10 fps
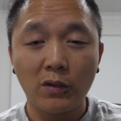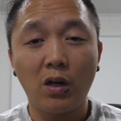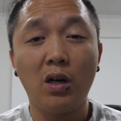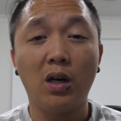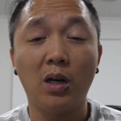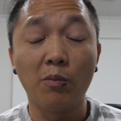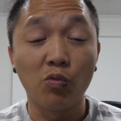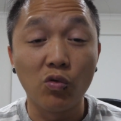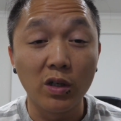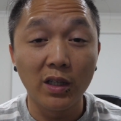Oh,
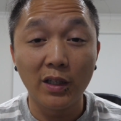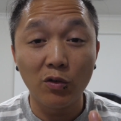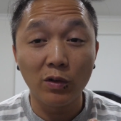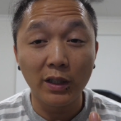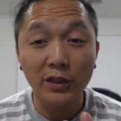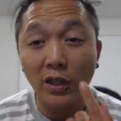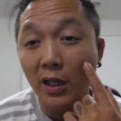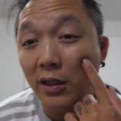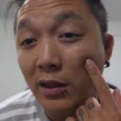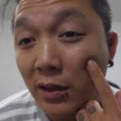I'm really, really tired.